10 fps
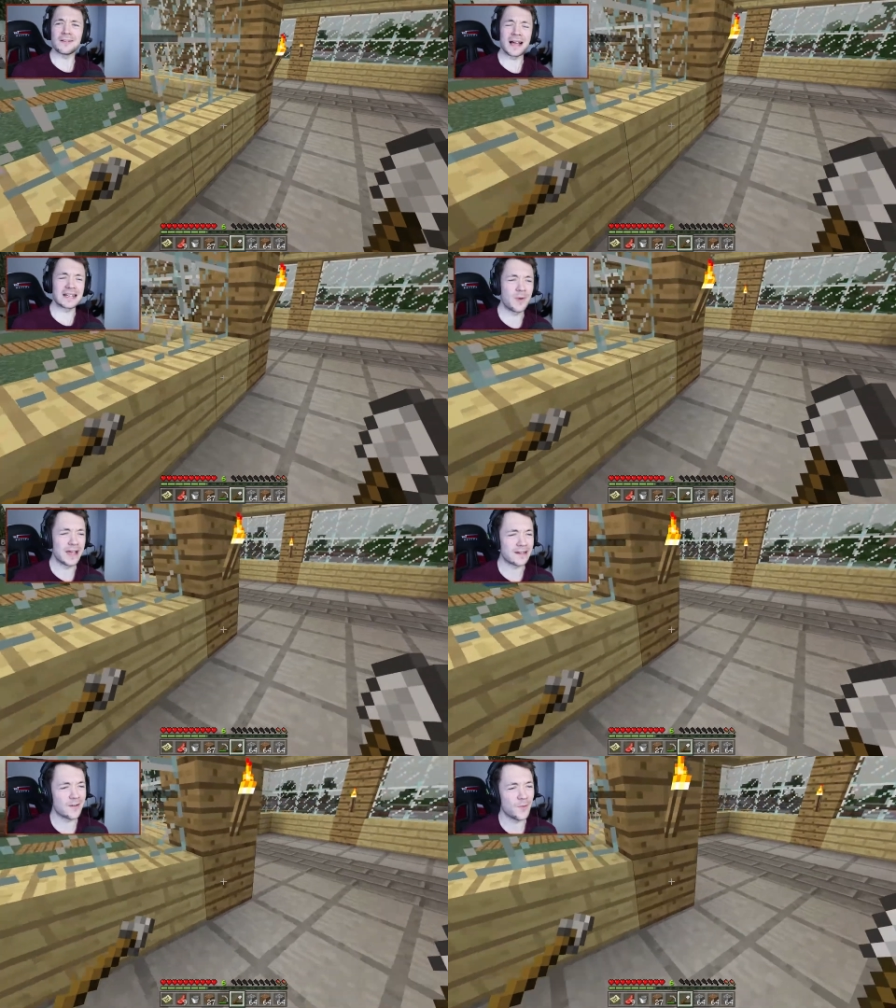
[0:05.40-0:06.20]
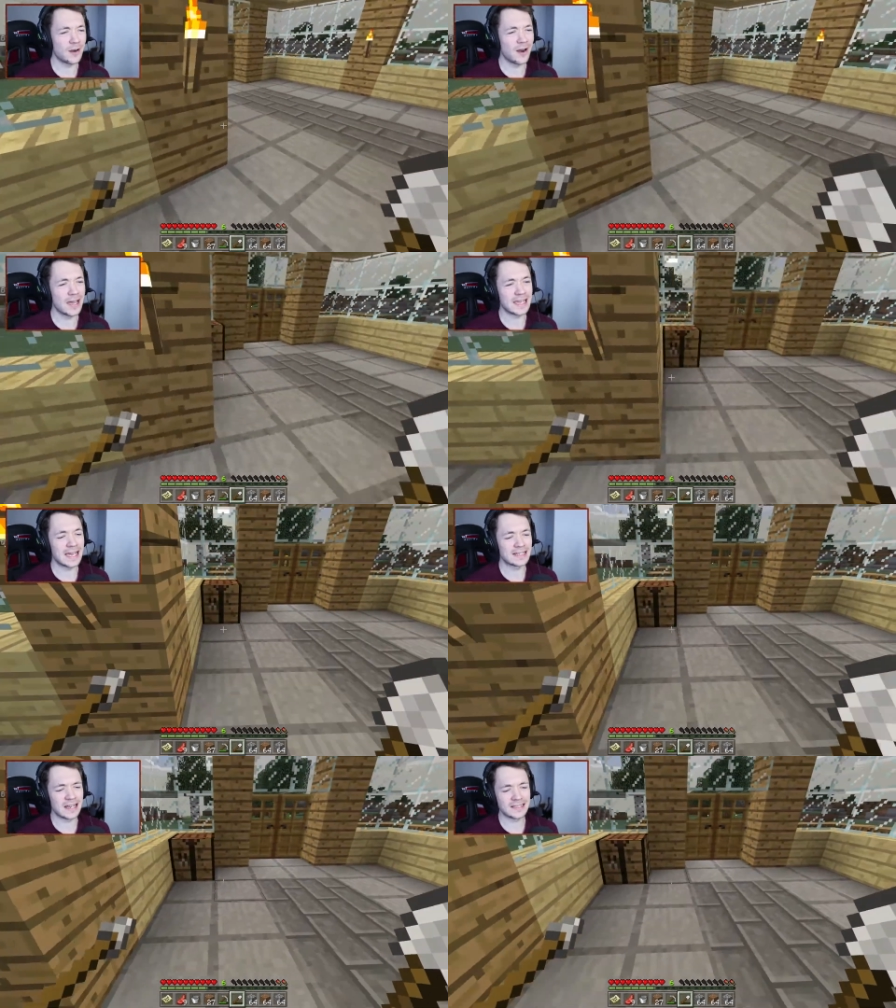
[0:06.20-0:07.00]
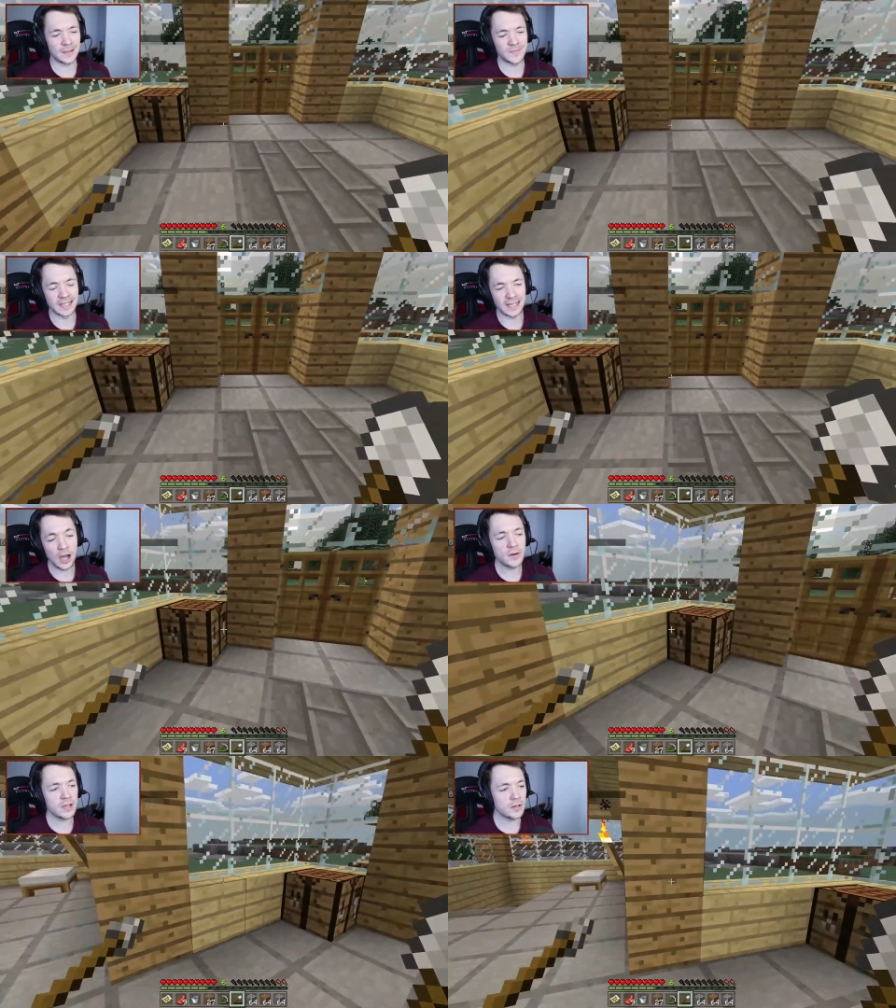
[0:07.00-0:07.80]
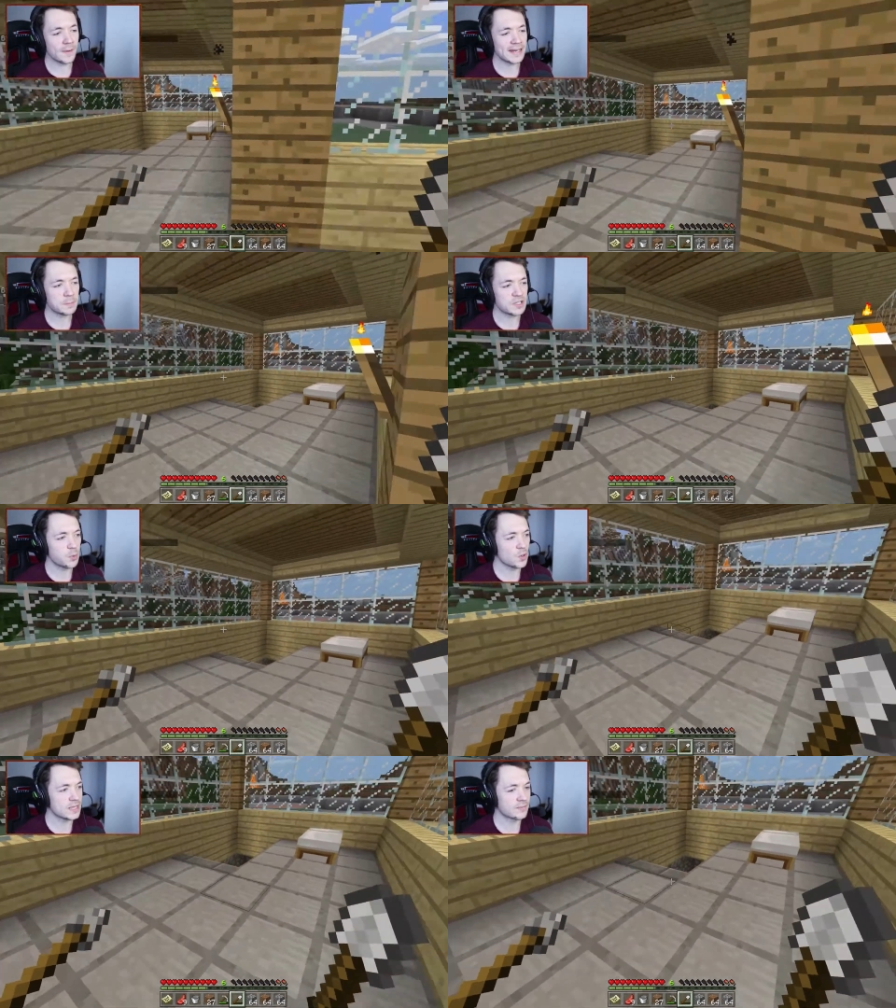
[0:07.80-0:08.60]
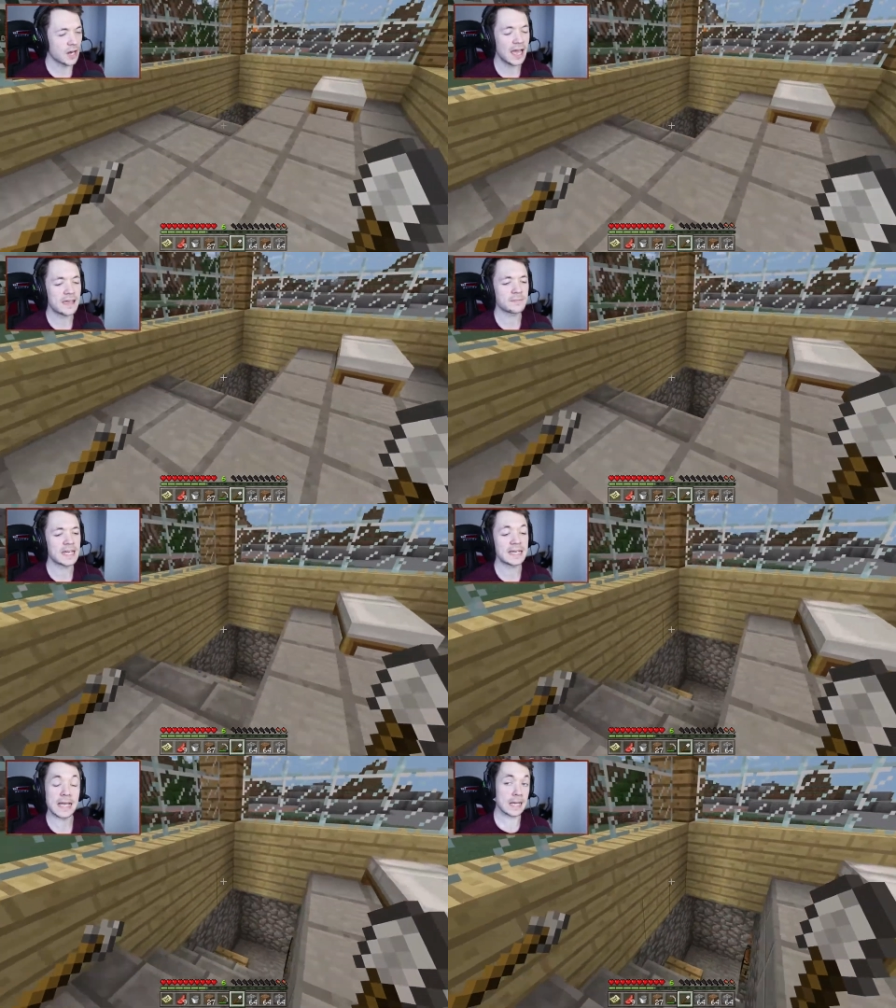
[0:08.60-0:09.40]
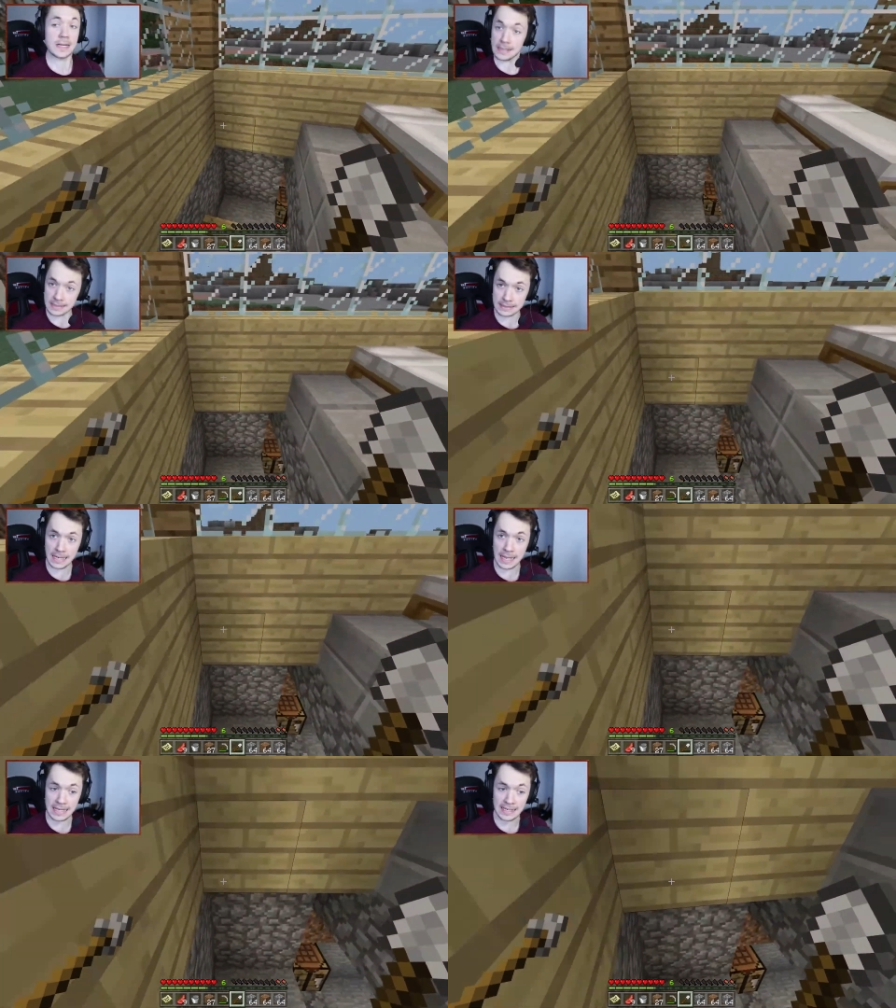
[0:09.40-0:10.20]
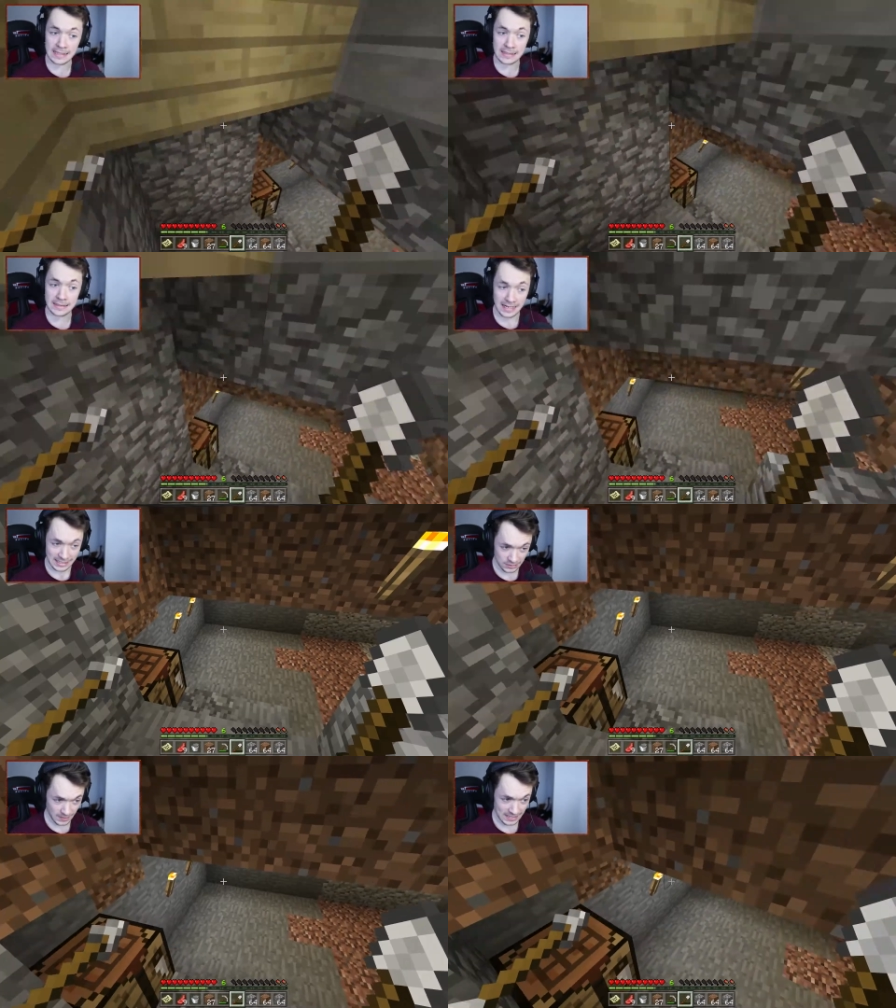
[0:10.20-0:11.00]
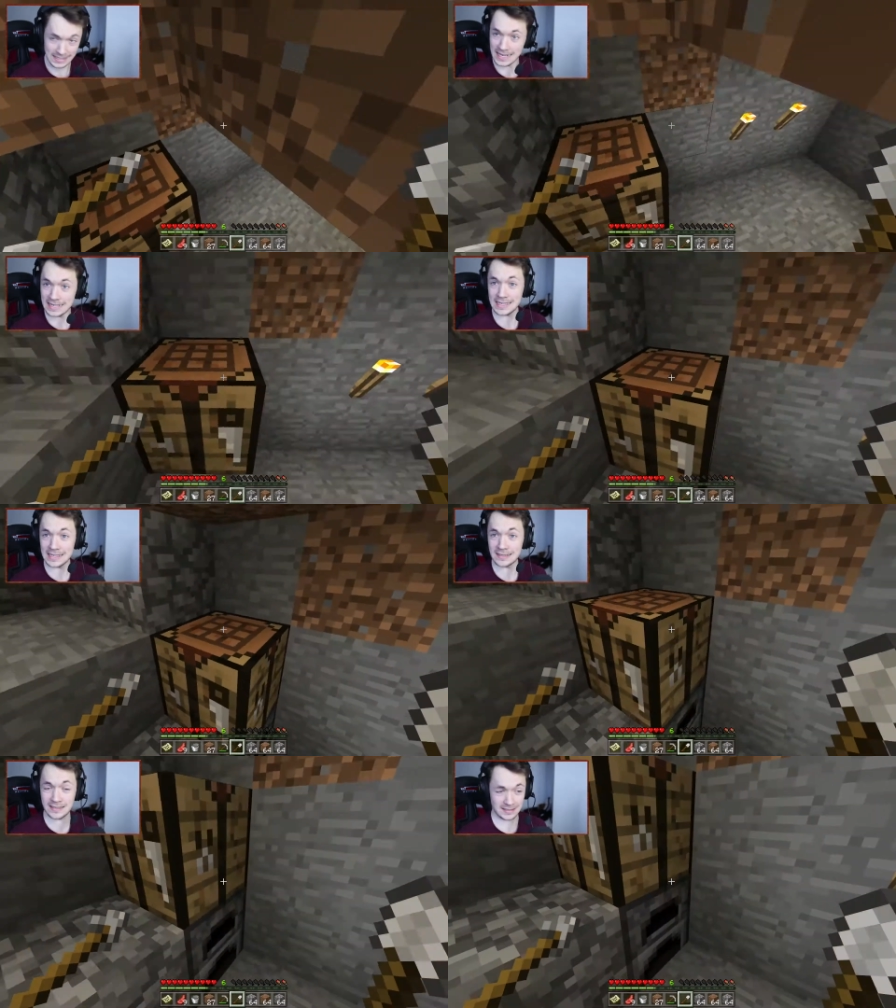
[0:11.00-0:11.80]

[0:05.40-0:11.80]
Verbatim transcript: back to Minecraft where I uh, done something. Oh no, no, no, I need to put some button down. I am getting hungry today. I need to eat. Eating's,